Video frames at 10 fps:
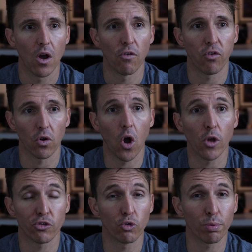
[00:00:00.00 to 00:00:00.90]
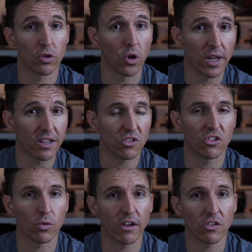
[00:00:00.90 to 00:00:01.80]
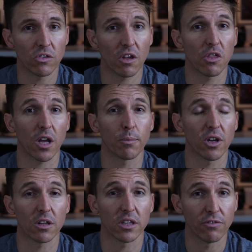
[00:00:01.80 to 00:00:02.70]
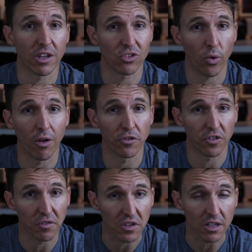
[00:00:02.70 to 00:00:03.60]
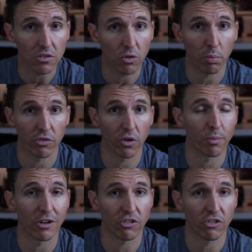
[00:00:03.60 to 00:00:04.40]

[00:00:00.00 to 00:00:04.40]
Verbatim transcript: For all super low light situations, I think I'm gonna live at 1250 to preserve my